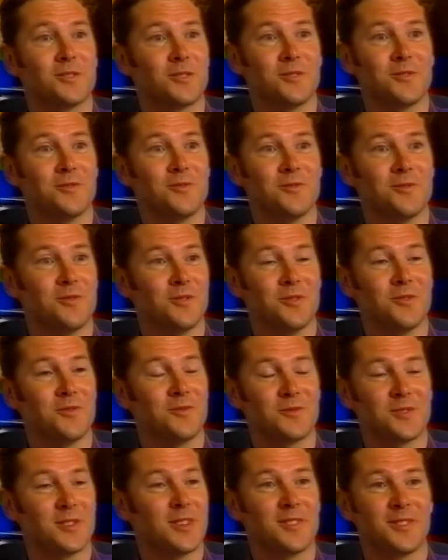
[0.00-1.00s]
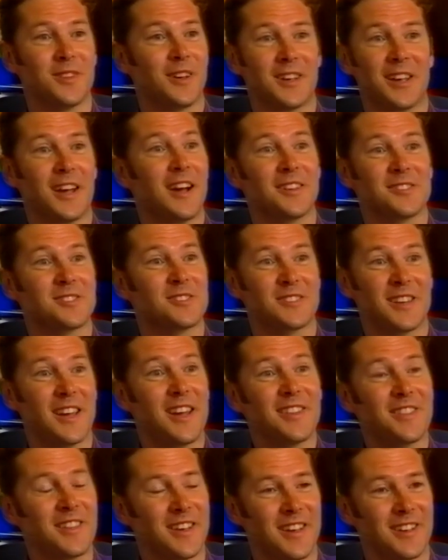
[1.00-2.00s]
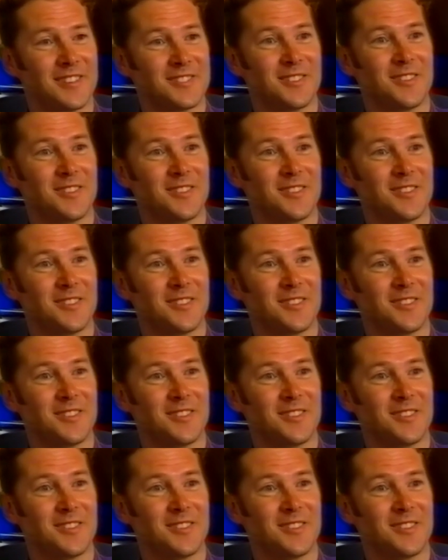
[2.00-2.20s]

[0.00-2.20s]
who've said they can't stand the house.